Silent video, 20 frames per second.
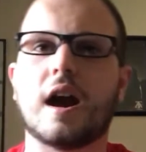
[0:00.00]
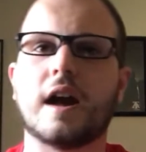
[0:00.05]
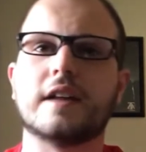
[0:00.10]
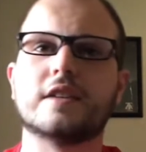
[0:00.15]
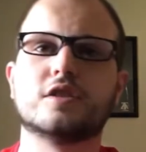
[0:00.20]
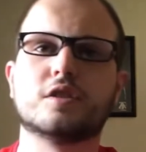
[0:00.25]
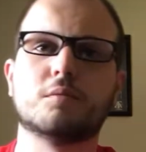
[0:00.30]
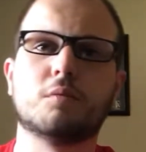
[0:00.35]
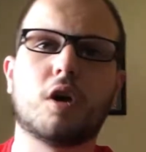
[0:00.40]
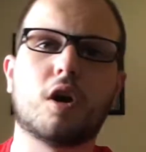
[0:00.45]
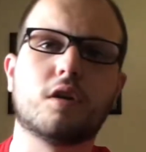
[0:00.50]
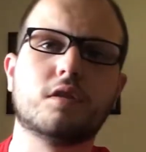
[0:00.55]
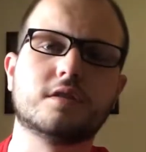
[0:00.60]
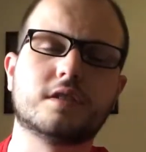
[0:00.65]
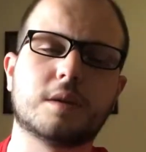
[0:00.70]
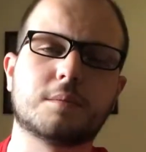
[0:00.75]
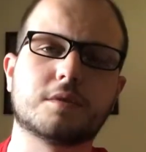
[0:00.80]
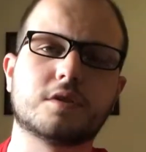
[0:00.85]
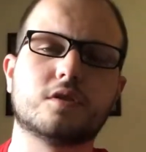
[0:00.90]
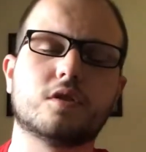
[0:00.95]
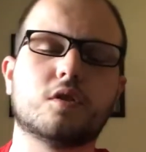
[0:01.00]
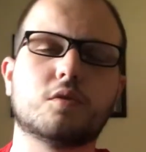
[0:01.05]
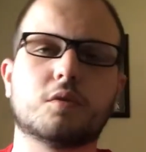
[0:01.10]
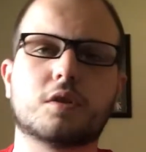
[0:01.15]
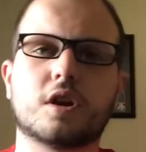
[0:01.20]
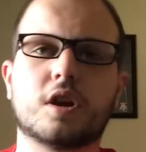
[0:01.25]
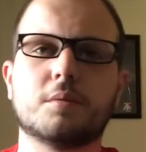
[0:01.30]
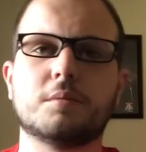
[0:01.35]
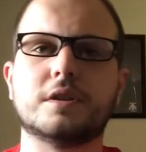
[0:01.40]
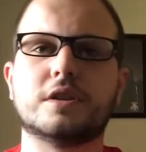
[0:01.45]
In tomorrow's episode, we're
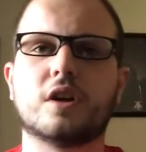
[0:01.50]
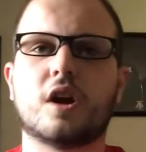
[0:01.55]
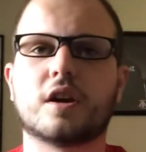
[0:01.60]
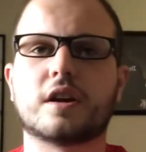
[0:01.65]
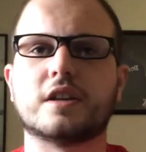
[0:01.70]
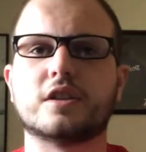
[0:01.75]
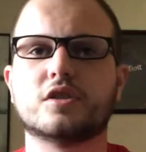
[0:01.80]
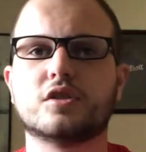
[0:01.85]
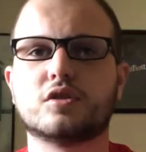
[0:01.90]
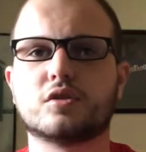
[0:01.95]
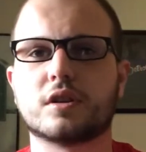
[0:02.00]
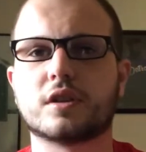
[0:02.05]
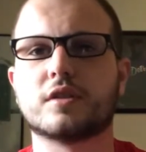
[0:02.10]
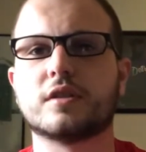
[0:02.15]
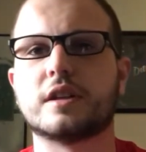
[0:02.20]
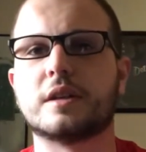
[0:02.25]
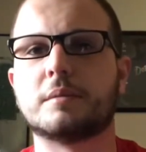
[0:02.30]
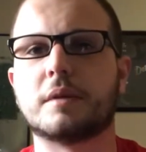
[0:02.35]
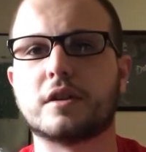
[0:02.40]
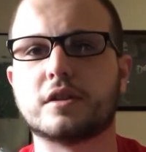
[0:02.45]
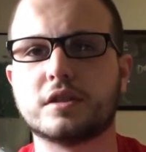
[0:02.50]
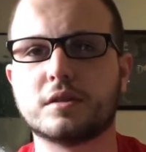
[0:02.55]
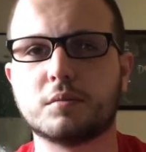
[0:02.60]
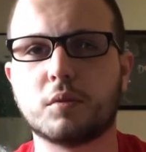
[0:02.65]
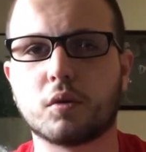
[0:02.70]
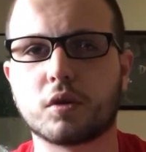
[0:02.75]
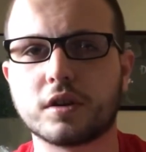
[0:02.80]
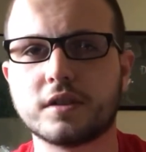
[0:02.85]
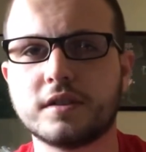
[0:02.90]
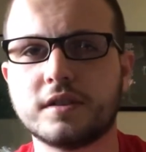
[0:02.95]
going to be talking strictly about
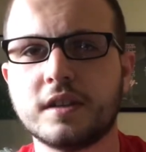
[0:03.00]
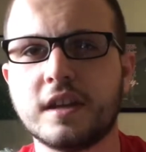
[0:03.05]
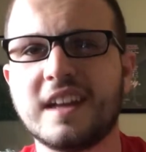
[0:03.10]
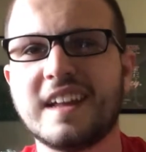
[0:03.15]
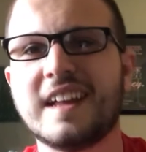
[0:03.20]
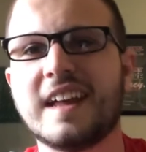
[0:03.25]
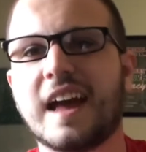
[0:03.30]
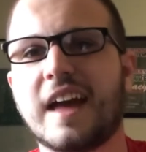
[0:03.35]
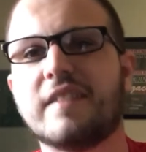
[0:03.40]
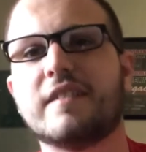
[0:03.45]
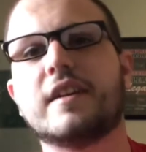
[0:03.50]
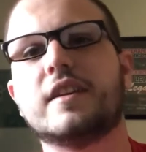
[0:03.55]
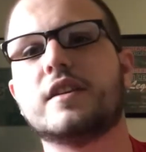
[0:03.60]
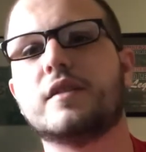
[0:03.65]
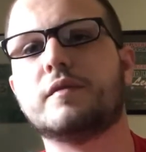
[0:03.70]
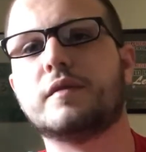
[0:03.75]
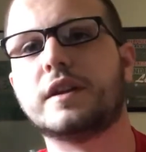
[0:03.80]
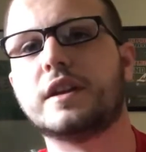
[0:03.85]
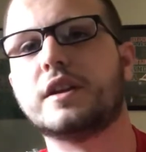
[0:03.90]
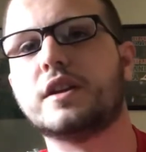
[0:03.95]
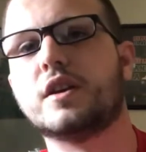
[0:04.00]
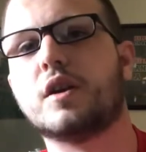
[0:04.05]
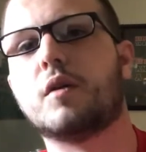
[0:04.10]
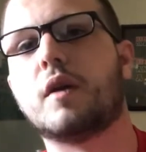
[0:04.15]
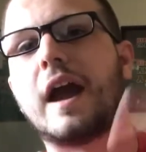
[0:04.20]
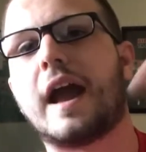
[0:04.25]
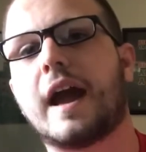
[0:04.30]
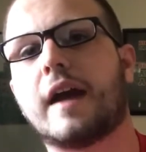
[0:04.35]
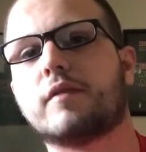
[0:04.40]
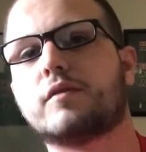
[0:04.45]
sports, and then the
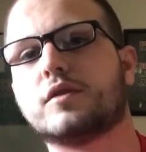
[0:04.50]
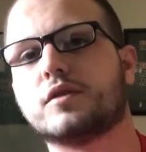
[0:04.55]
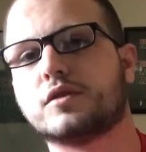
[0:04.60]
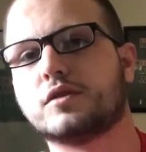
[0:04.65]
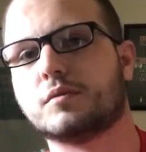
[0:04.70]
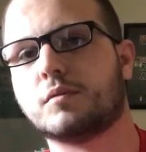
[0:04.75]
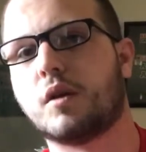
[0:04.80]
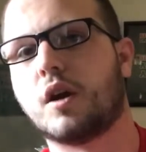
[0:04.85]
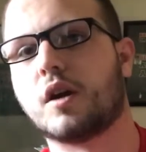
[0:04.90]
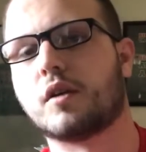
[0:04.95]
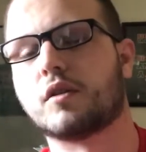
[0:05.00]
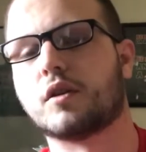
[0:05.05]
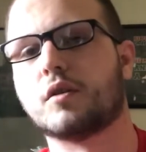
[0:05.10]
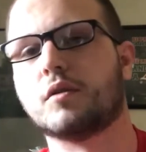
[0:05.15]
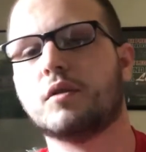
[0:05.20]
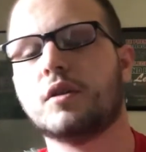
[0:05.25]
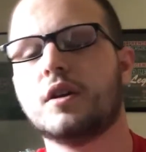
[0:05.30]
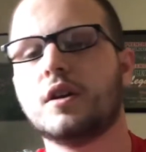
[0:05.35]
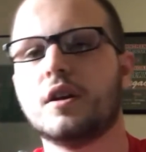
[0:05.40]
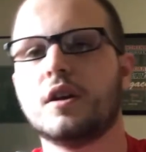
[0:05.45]
video after tomorrow,